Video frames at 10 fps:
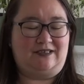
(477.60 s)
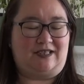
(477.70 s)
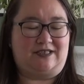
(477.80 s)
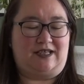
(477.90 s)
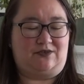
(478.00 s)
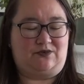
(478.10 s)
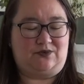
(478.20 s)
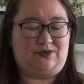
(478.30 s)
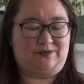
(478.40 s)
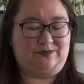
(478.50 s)
that sounded
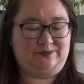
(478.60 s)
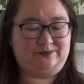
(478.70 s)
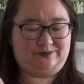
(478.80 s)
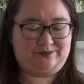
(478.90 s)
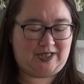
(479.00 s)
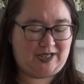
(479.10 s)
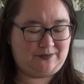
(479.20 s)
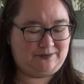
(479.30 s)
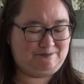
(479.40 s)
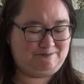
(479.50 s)
wrong.
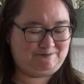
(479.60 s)
Um,